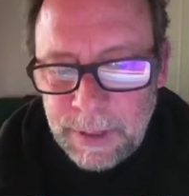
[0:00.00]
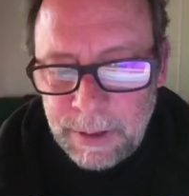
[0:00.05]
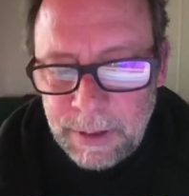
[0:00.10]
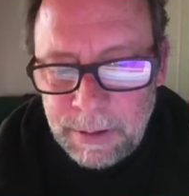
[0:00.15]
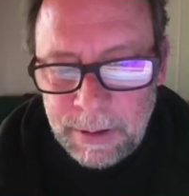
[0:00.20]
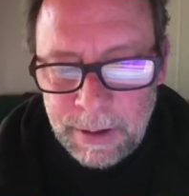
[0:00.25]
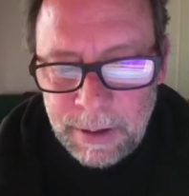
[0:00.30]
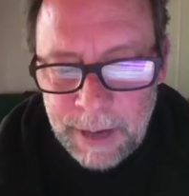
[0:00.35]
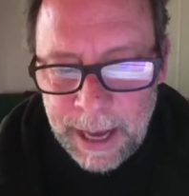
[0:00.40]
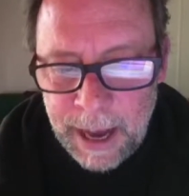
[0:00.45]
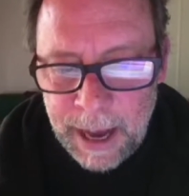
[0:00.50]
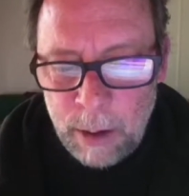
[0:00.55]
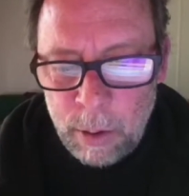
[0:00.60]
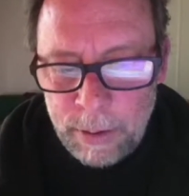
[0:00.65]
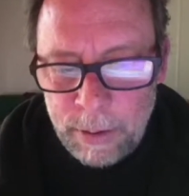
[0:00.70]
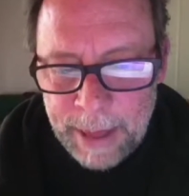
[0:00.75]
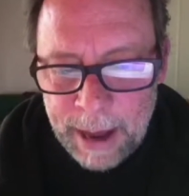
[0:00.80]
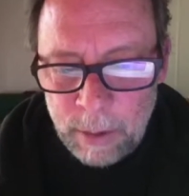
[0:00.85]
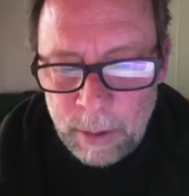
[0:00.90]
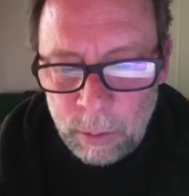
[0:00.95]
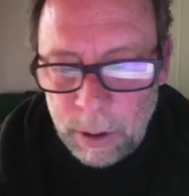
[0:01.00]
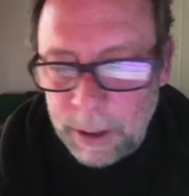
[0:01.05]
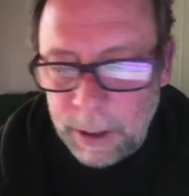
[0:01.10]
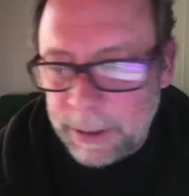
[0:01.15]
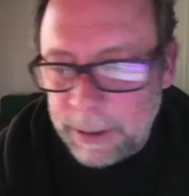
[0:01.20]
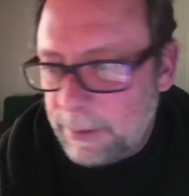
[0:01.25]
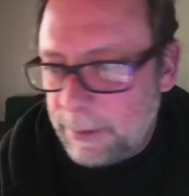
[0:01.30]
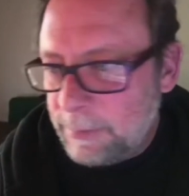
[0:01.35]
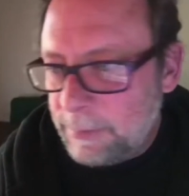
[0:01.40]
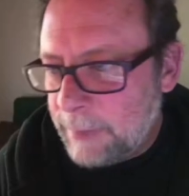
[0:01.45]
How will that work?
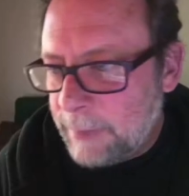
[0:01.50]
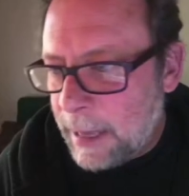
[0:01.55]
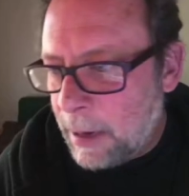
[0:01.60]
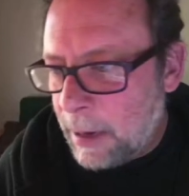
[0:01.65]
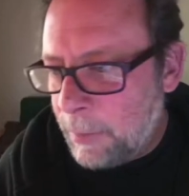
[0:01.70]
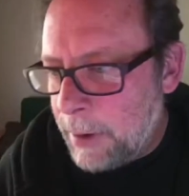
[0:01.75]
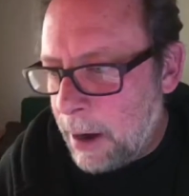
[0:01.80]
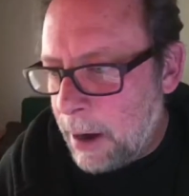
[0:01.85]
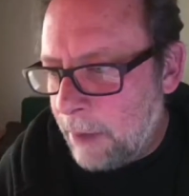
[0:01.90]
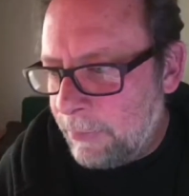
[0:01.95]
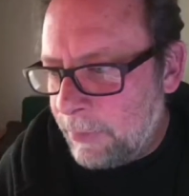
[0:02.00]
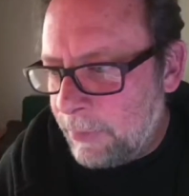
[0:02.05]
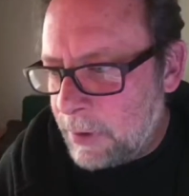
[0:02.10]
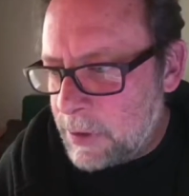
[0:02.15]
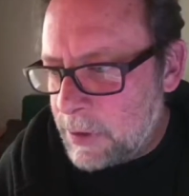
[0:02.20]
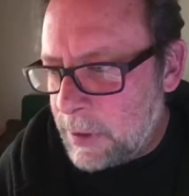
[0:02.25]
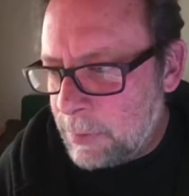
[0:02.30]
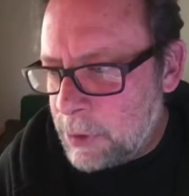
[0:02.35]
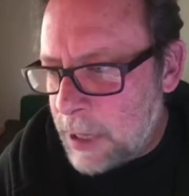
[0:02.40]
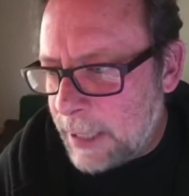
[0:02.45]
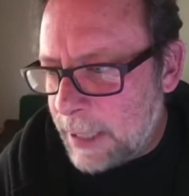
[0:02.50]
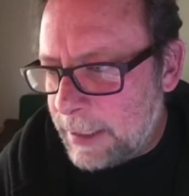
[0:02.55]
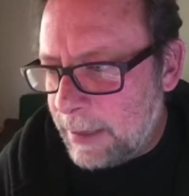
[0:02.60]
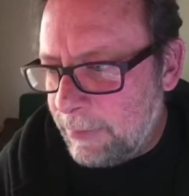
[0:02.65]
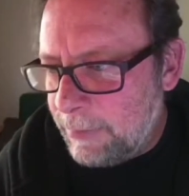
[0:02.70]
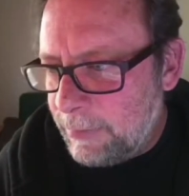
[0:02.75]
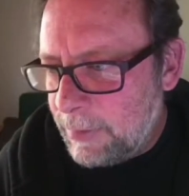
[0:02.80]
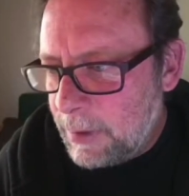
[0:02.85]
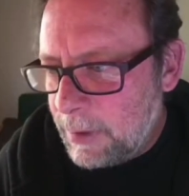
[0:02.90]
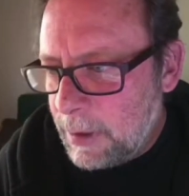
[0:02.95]
That'll be our first
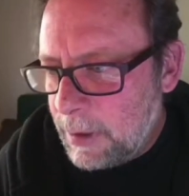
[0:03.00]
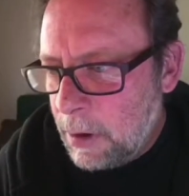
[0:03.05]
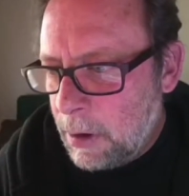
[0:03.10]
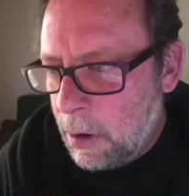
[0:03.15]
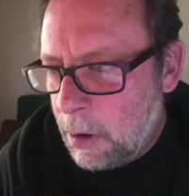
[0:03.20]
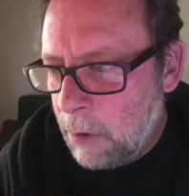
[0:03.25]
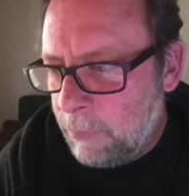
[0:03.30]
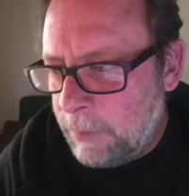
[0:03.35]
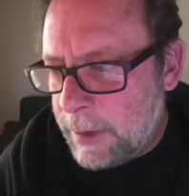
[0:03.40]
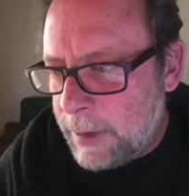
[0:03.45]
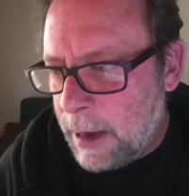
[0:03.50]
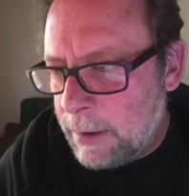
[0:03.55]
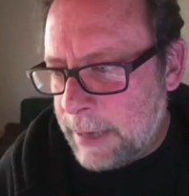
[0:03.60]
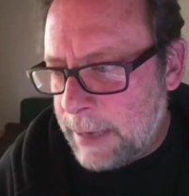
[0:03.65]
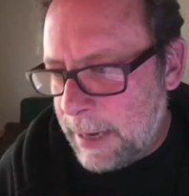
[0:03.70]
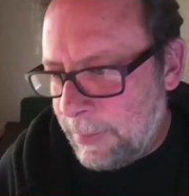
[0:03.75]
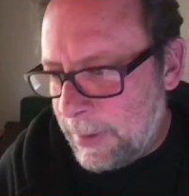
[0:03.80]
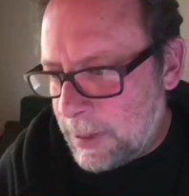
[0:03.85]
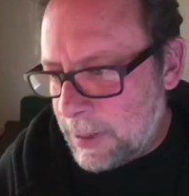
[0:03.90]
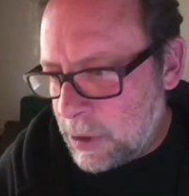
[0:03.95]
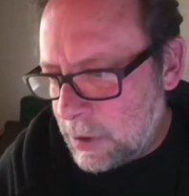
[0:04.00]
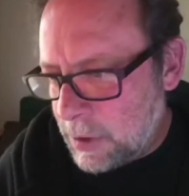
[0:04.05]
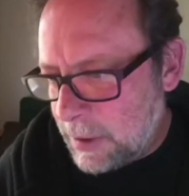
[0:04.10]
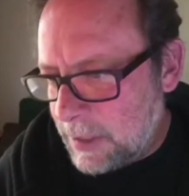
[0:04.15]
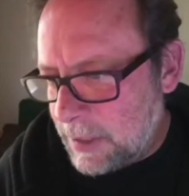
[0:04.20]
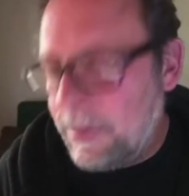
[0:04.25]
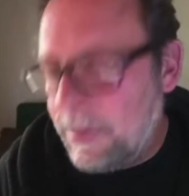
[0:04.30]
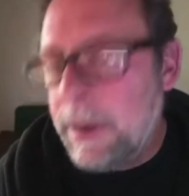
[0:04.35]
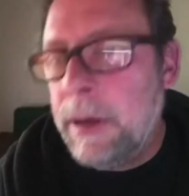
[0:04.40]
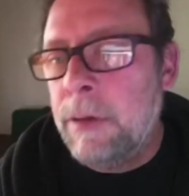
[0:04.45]
objective. Hopefully, I'll keep each of these
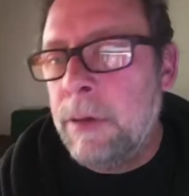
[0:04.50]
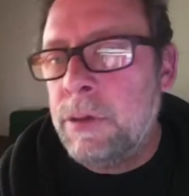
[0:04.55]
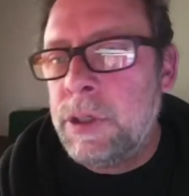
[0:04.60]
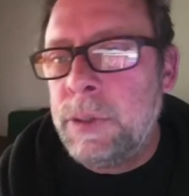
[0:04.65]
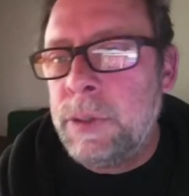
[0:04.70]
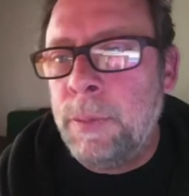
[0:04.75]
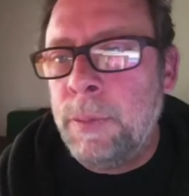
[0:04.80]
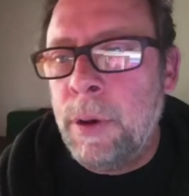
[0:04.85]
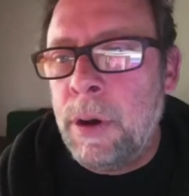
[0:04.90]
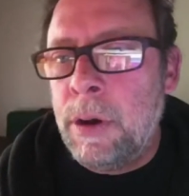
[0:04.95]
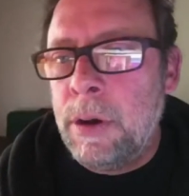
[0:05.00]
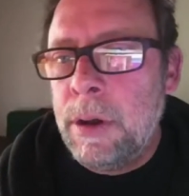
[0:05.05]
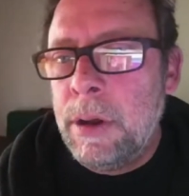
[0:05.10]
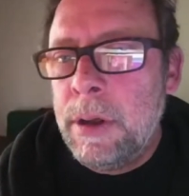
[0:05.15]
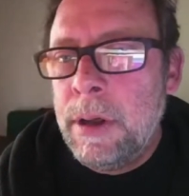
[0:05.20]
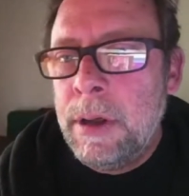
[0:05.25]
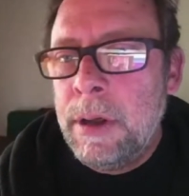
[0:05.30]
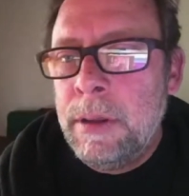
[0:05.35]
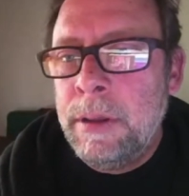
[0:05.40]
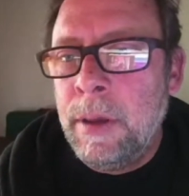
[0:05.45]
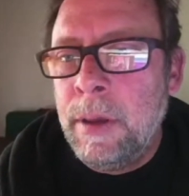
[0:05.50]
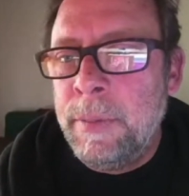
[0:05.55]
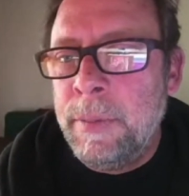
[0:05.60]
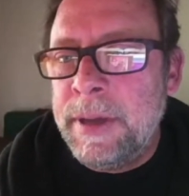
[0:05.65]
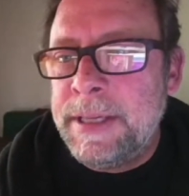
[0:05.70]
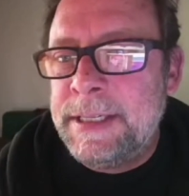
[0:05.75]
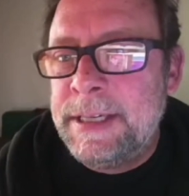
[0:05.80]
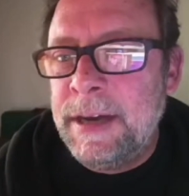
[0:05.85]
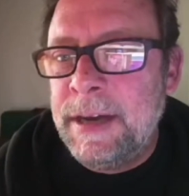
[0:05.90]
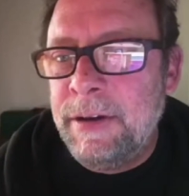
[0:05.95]
videos small. There'll be a
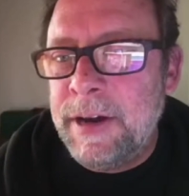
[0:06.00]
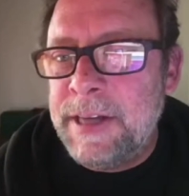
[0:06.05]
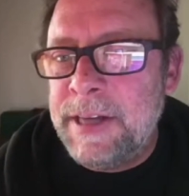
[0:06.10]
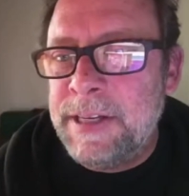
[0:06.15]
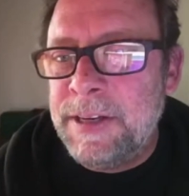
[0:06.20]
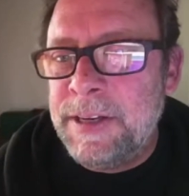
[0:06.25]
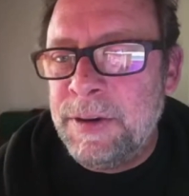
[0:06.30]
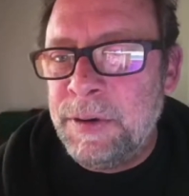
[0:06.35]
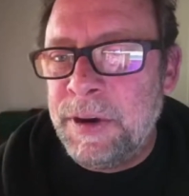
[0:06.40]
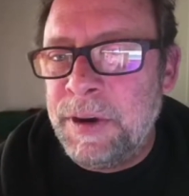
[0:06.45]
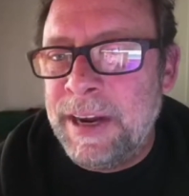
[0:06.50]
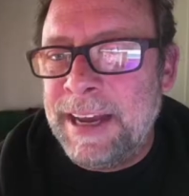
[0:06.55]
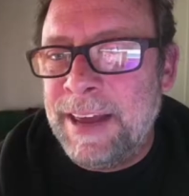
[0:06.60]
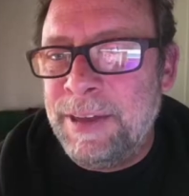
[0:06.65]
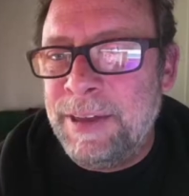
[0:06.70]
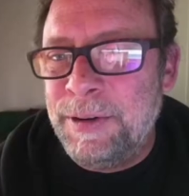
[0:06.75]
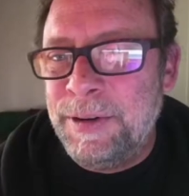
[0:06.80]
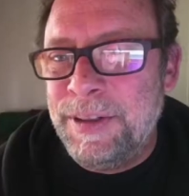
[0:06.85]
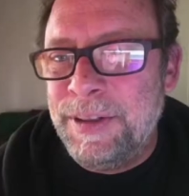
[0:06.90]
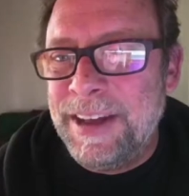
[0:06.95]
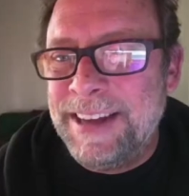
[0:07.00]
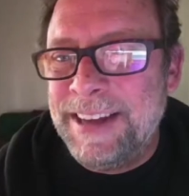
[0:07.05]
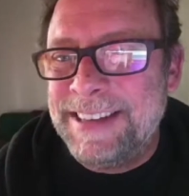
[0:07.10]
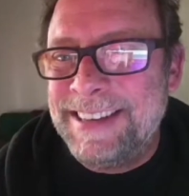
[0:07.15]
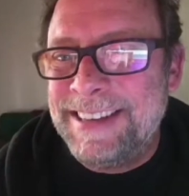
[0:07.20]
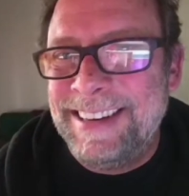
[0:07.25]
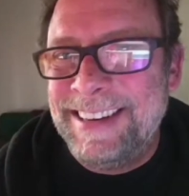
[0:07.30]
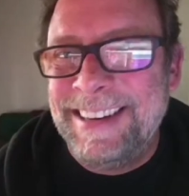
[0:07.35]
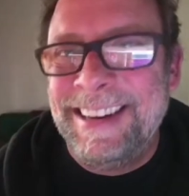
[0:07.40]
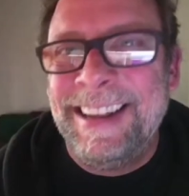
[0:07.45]
series in order to get through
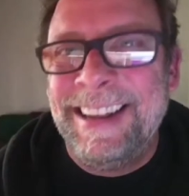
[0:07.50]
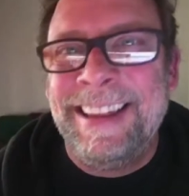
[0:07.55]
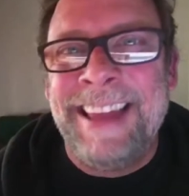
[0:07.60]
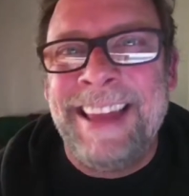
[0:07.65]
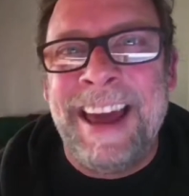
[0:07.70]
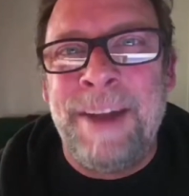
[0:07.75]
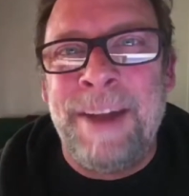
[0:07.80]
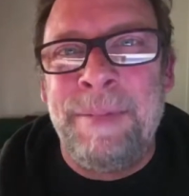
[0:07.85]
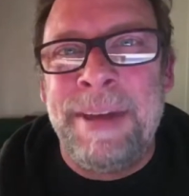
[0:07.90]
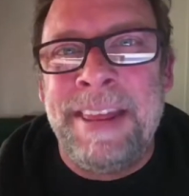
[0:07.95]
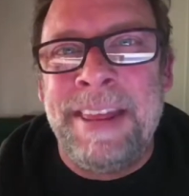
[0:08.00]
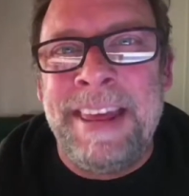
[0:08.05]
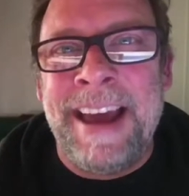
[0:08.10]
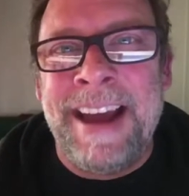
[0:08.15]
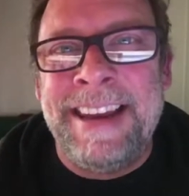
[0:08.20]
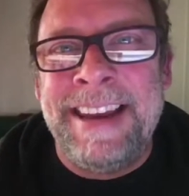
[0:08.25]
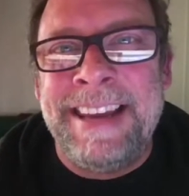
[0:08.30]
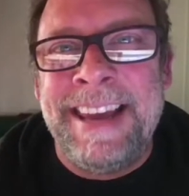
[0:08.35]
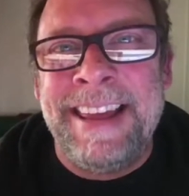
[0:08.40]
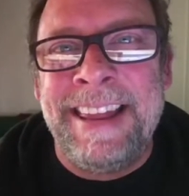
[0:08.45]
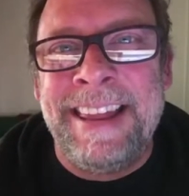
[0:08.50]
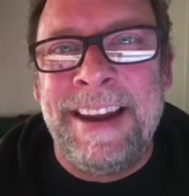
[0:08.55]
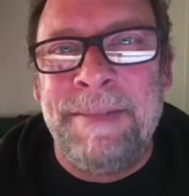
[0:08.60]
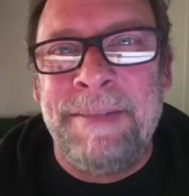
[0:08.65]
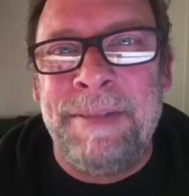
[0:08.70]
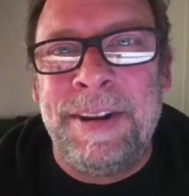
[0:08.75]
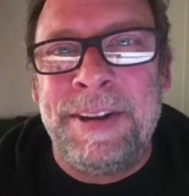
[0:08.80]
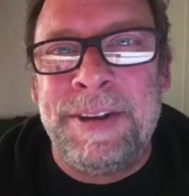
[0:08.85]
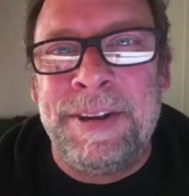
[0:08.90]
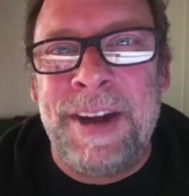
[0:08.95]
this. That'll be the idea that I'm
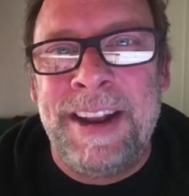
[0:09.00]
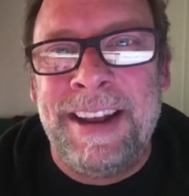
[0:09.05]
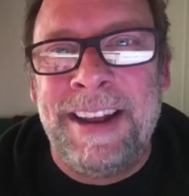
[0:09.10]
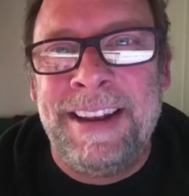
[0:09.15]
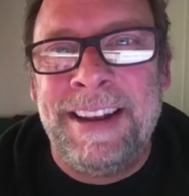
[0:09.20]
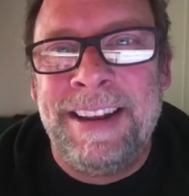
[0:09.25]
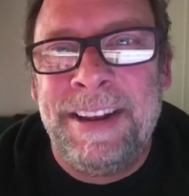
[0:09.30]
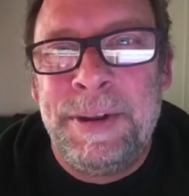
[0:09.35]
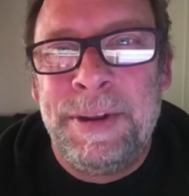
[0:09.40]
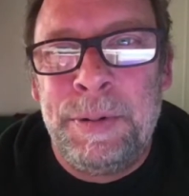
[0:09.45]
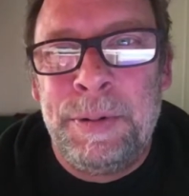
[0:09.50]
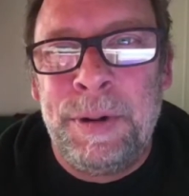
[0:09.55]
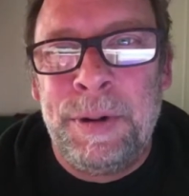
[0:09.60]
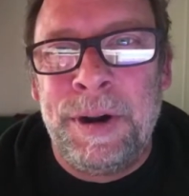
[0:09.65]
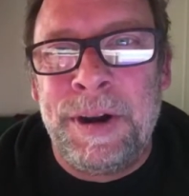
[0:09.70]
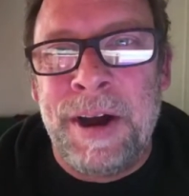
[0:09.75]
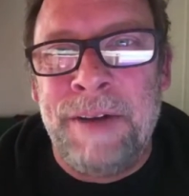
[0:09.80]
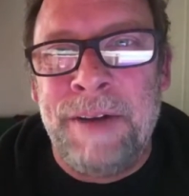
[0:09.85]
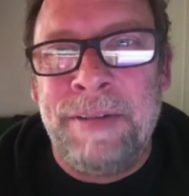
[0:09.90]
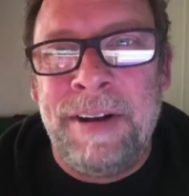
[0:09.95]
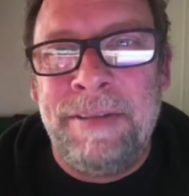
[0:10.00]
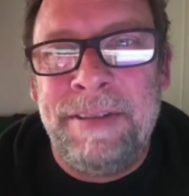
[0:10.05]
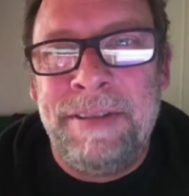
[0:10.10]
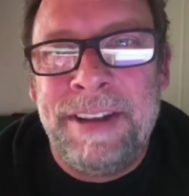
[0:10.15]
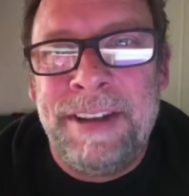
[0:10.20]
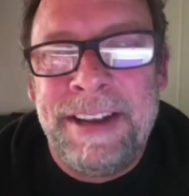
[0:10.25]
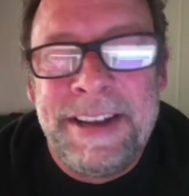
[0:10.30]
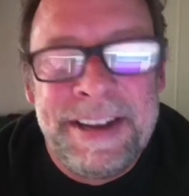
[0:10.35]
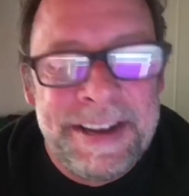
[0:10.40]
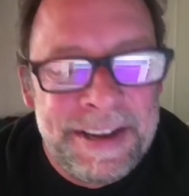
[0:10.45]
going to try to work off of.
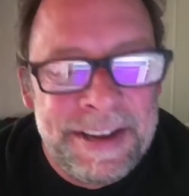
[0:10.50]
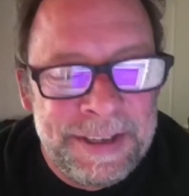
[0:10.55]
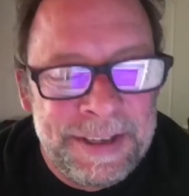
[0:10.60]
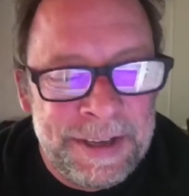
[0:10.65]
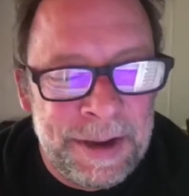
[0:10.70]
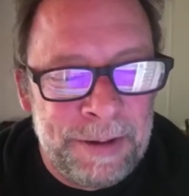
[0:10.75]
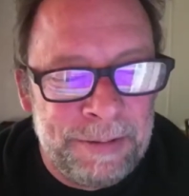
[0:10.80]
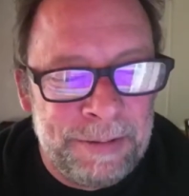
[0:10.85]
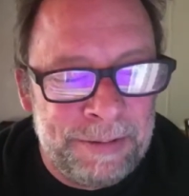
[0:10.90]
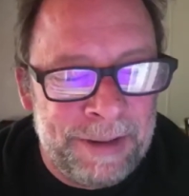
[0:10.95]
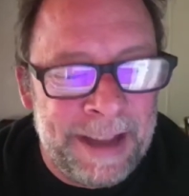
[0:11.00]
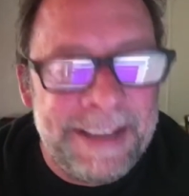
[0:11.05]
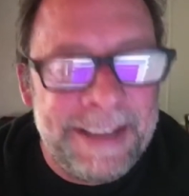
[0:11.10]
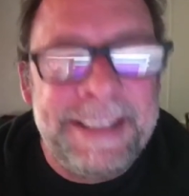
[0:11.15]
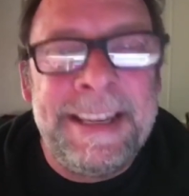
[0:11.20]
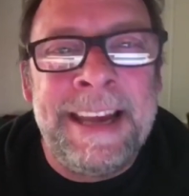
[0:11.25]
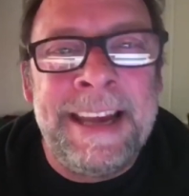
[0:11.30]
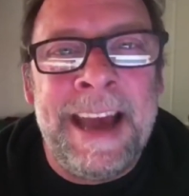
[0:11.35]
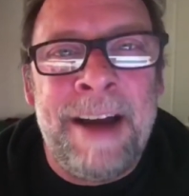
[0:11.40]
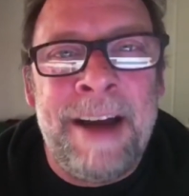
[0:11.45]
So let's see how it